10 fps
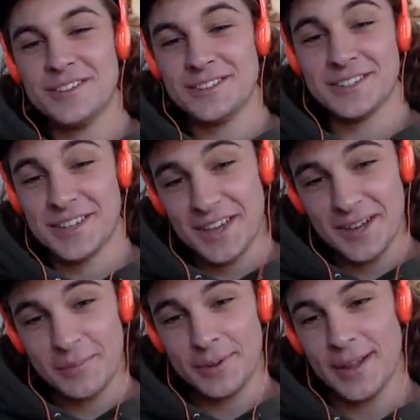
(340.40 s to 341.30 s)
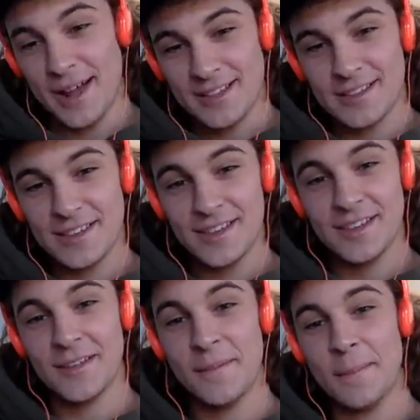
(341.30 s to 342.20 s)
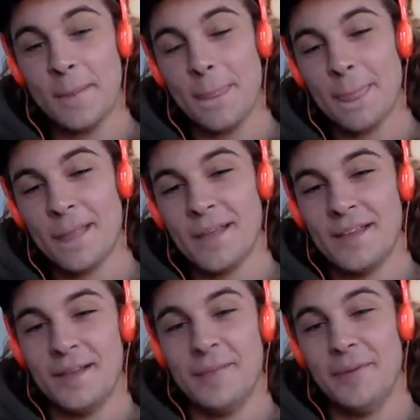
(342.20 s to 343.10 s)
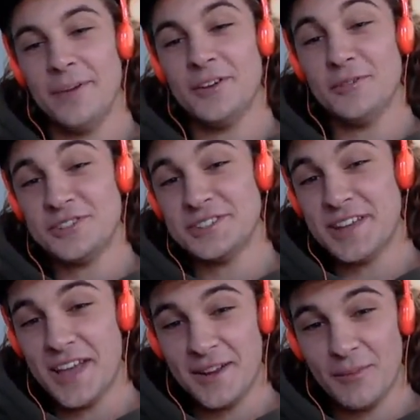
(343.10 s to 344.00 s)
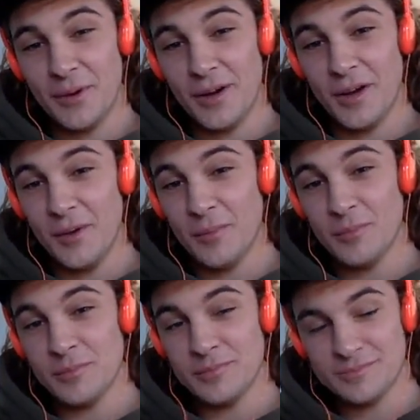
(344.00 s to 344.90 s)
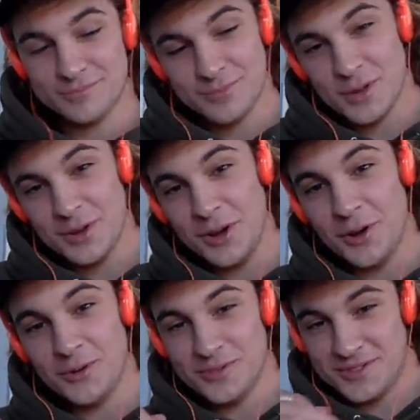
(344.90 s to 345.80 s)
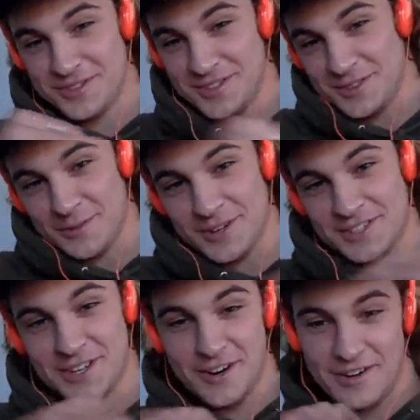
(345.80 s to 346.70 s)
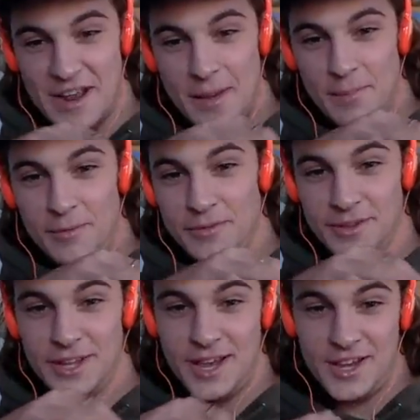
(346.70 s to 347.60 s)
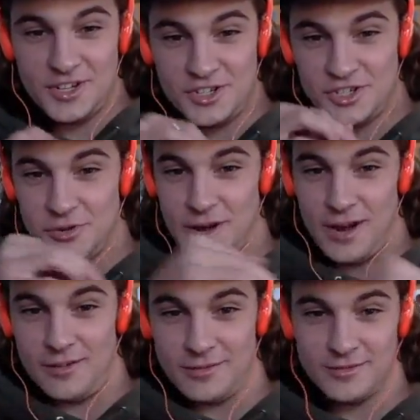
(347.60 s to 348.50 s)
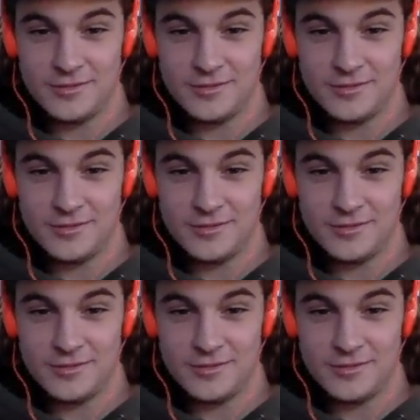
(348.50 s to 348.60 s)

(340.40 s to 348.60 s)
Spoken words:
is a king of Pulaski, but Yoshi Tannenbaum owns the 3-stair gap over the ledge shootout.